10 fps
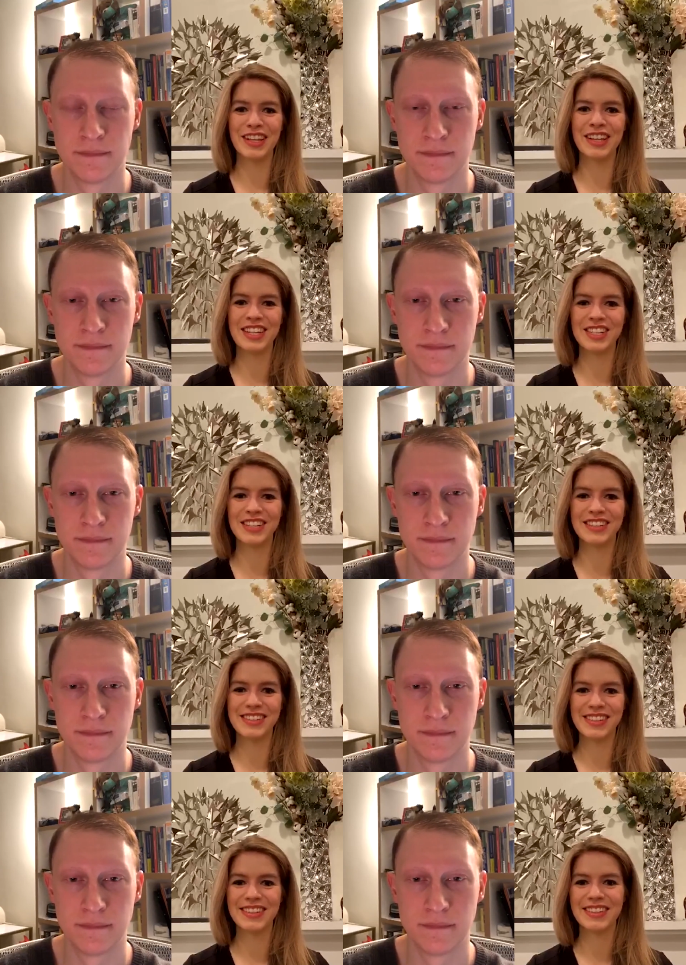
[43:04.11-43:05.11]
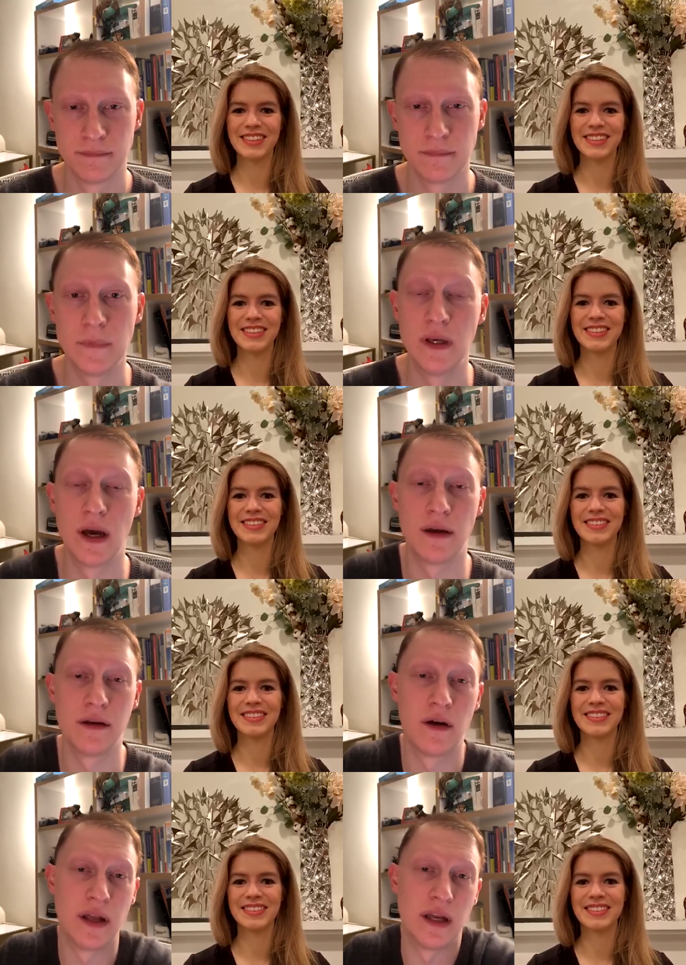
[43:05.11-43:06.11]
Speaker 1: and the clinicians. Yeah,
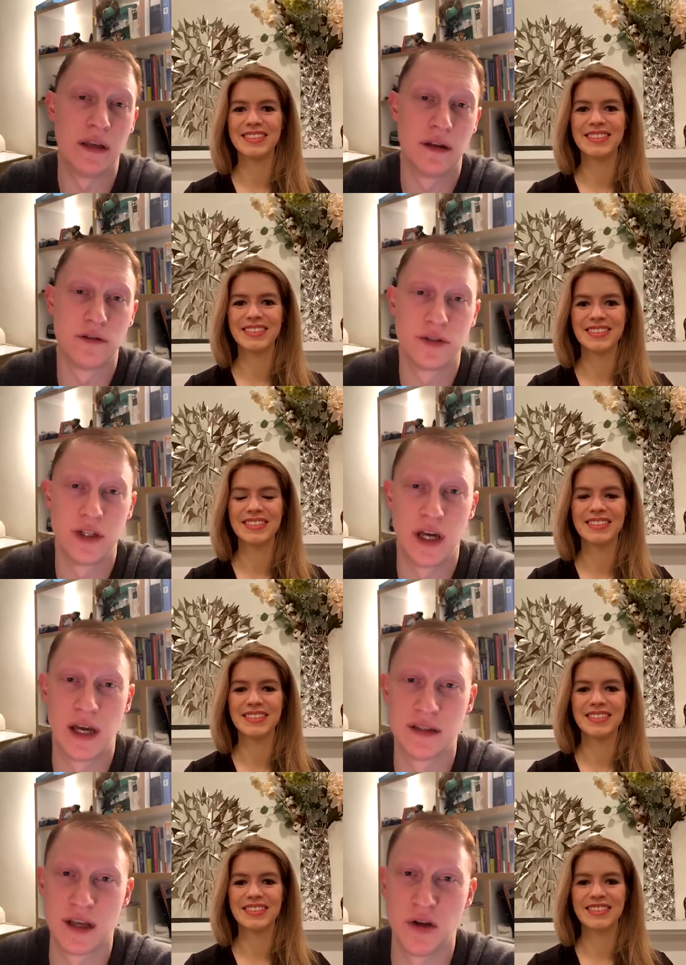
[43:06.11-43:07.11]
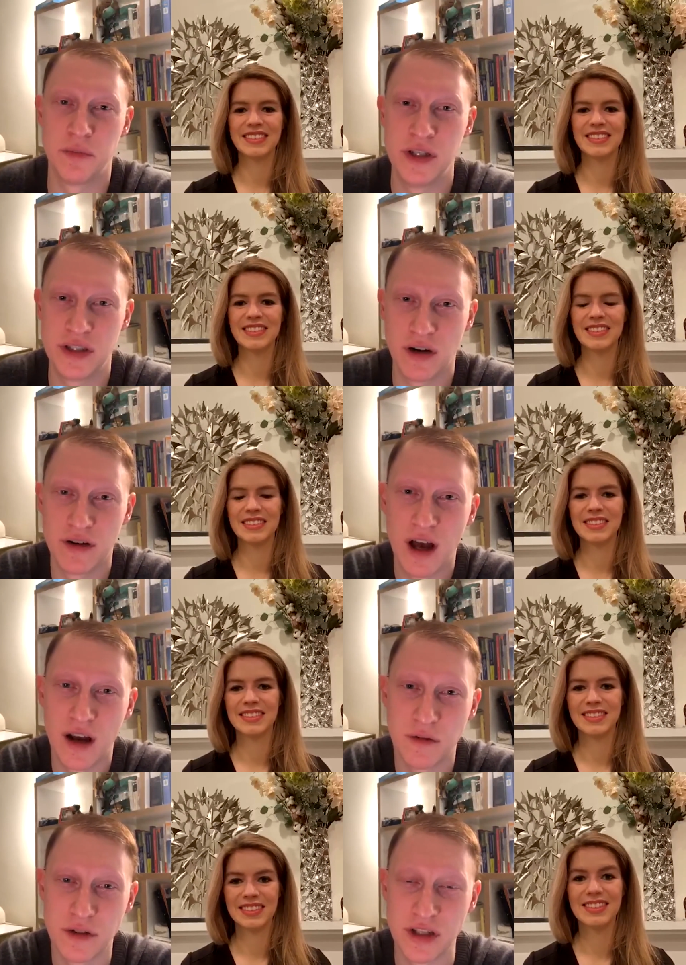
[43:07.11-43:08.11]
no, and, and you know, she has alopecia
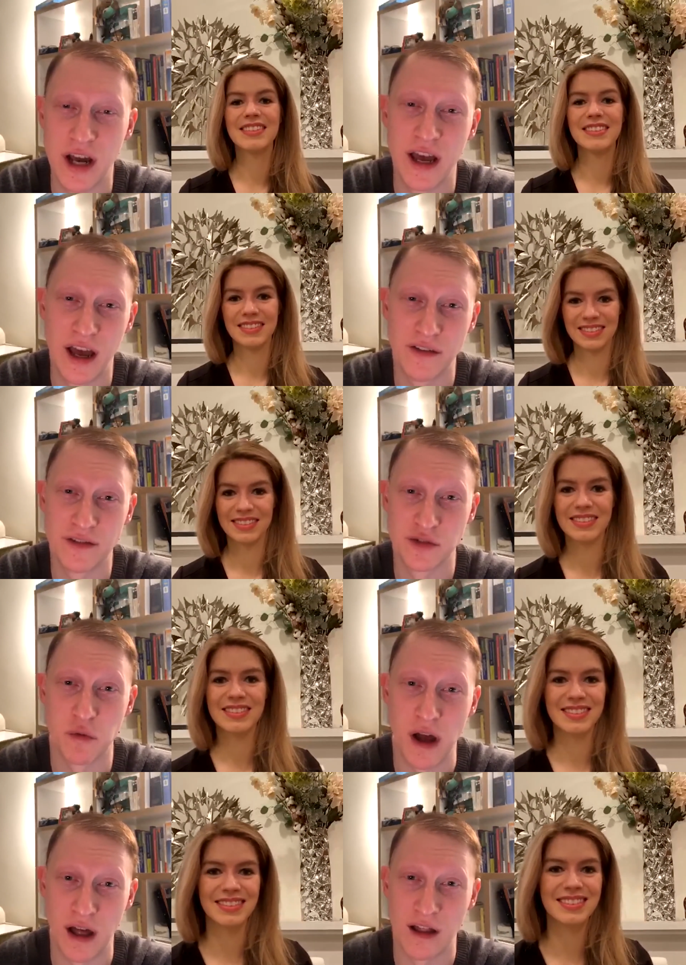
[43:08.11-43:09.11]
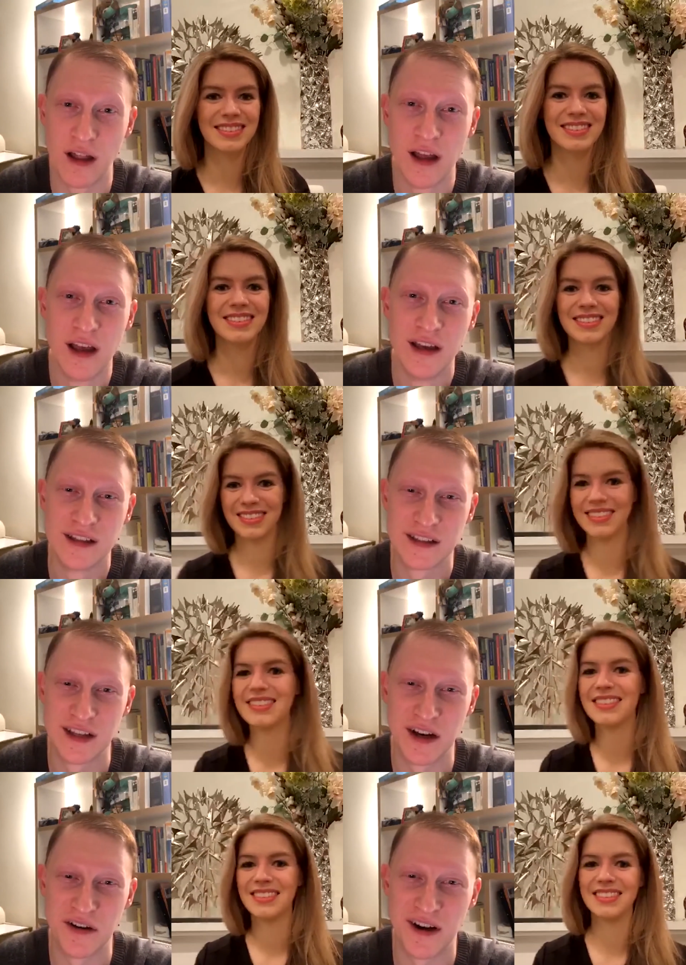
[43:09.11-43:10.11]
areata, which I have as well.
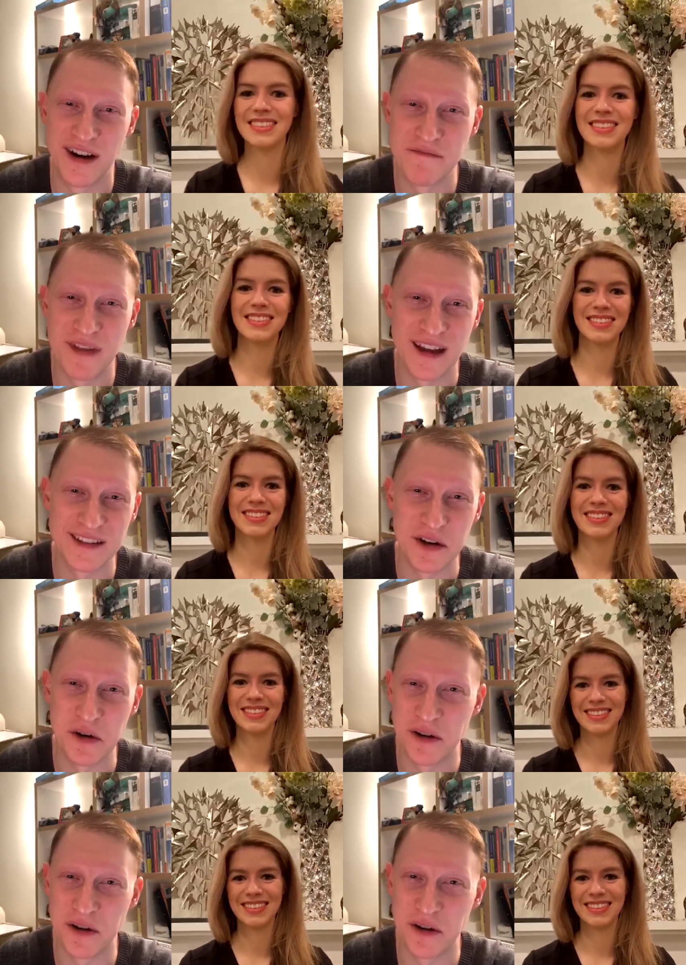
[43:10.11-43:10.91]
So um, that's a